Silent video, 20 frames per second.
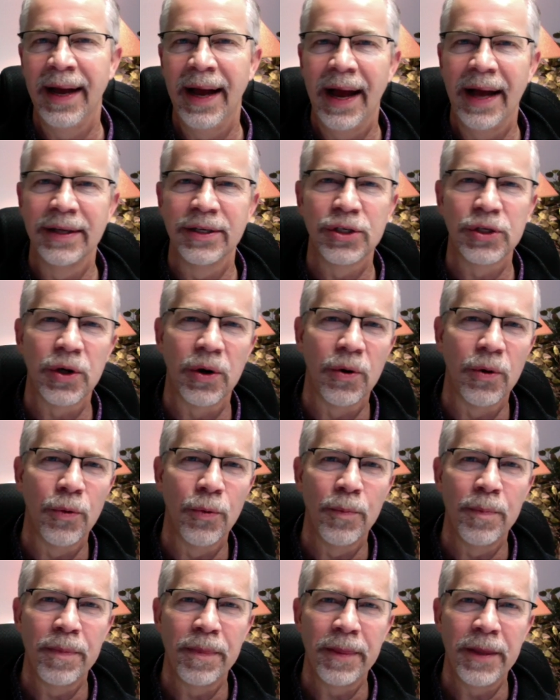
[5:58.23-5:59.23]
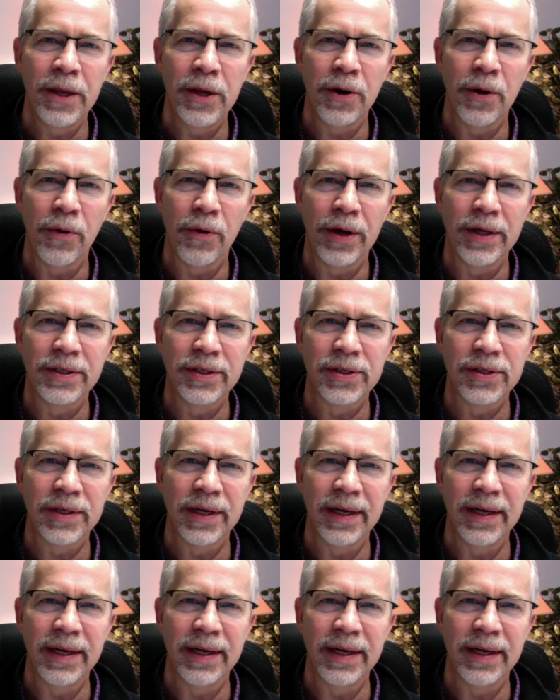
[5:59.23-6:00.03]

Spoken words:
And so, you know, it's